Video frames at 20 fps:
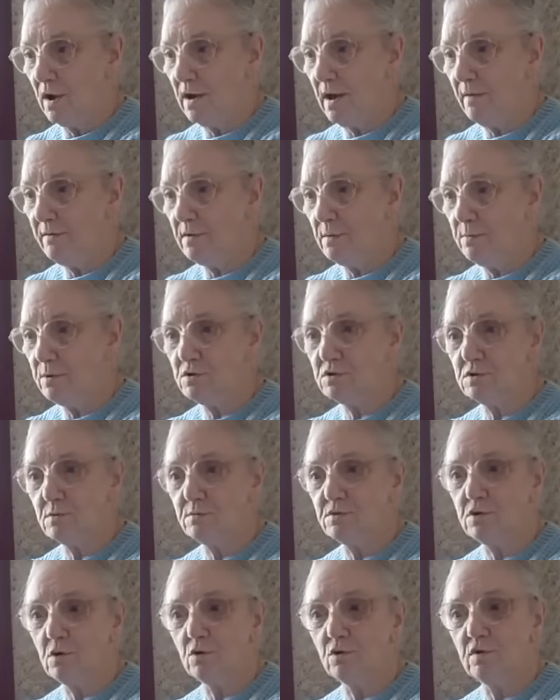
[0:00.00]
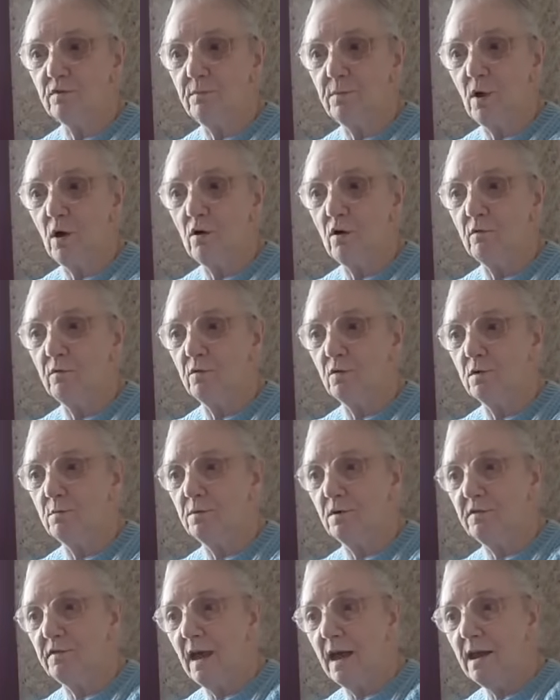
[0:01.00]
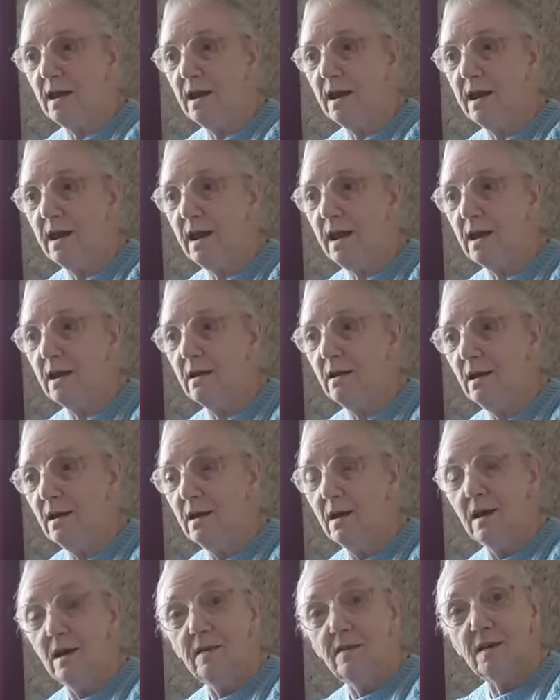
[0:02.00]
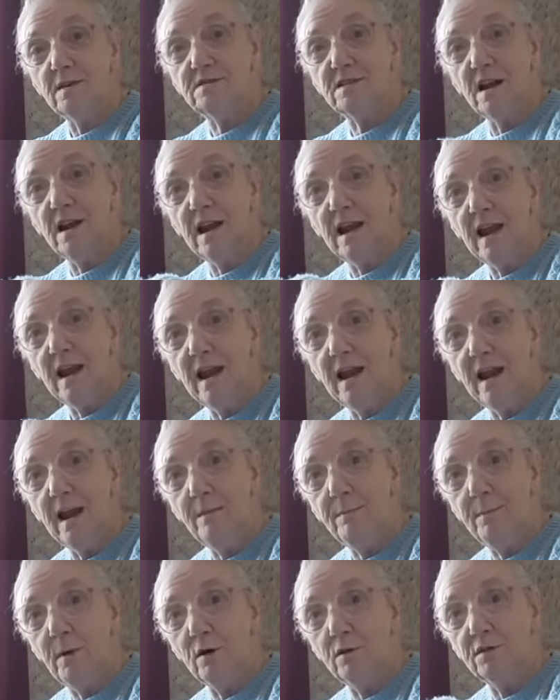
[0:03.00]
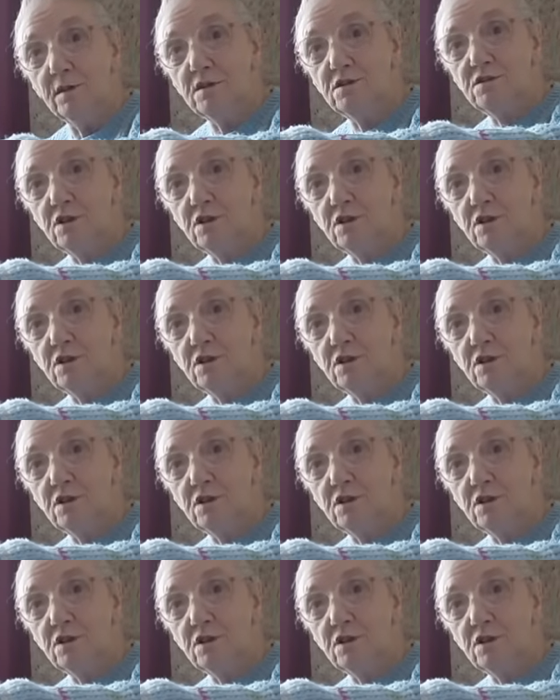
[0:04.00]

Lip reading: I'd have to put some sort of block of wood. But then again, there's a little lip on